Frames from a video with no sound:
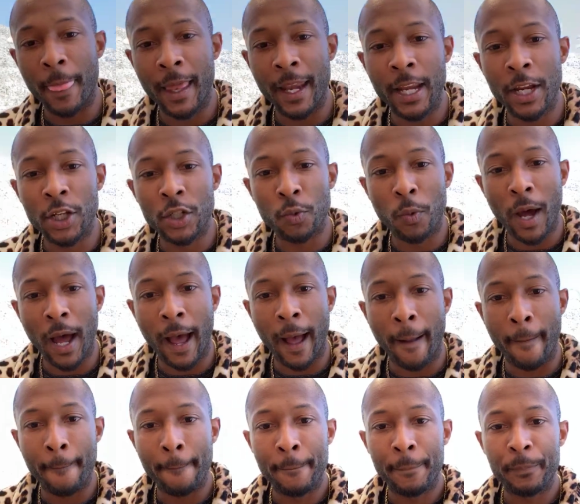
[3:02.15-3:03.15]
And here's
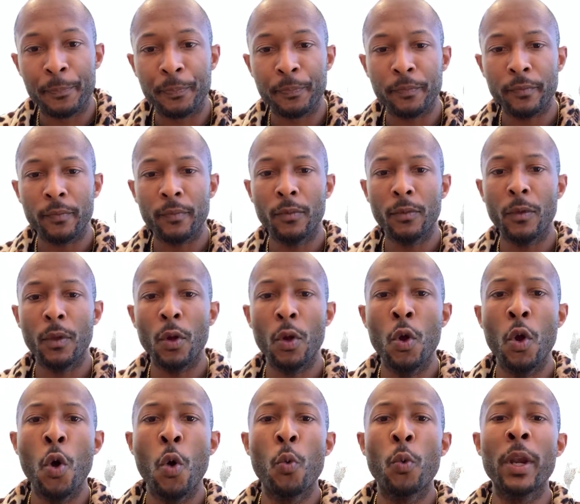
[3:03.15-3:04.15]
why.
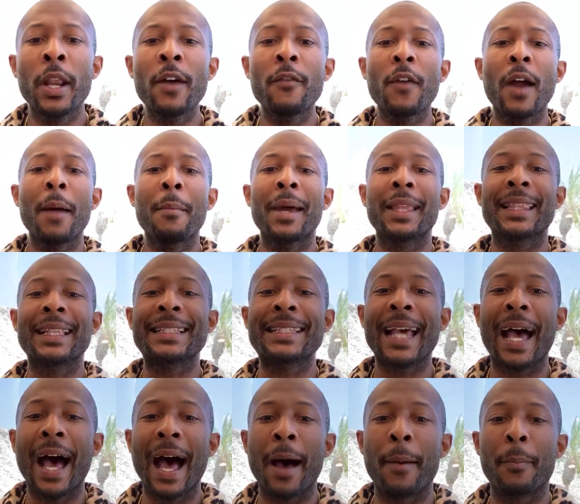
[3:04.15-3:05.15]
Whenever I'm at the
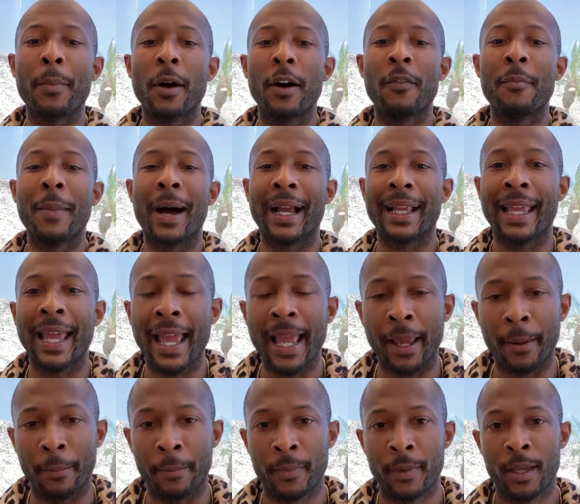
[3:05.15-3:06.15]
top of my
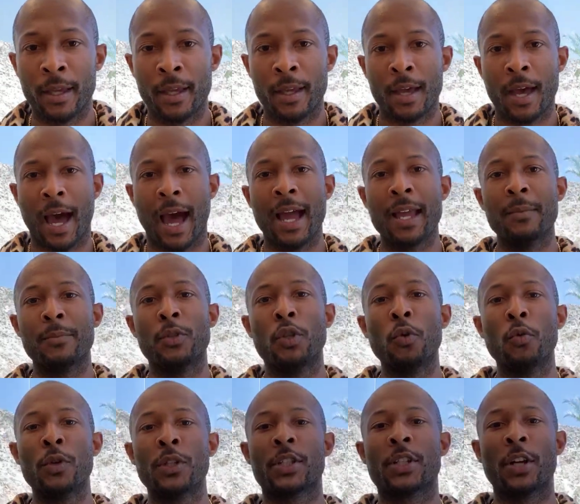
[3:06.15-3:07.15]
game, I am
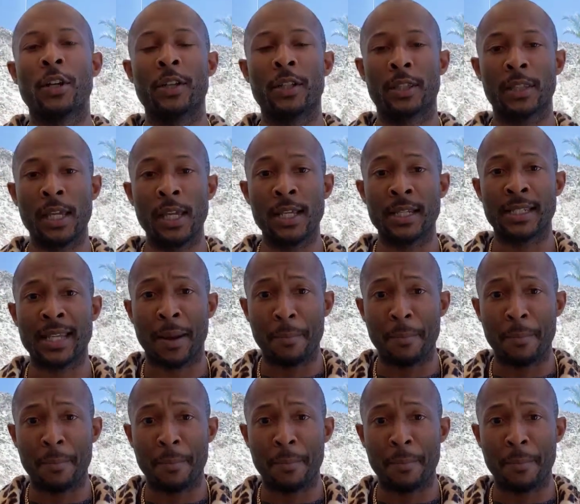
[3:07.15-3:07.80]
doing certain things.